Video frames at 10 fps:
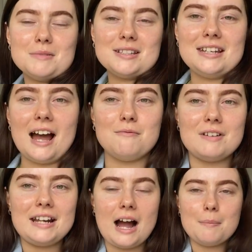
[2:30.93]
so yeah
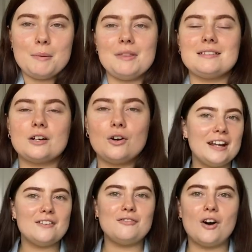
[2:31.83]
really happy with this I've got it
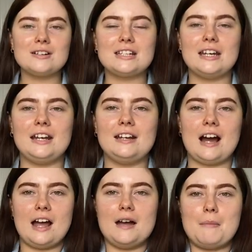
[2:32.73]
in a 14
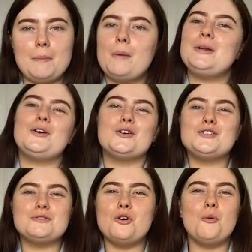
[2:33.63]
um, I probably could
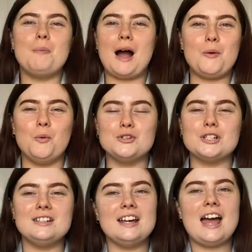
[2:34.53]
do it up but I wouldn't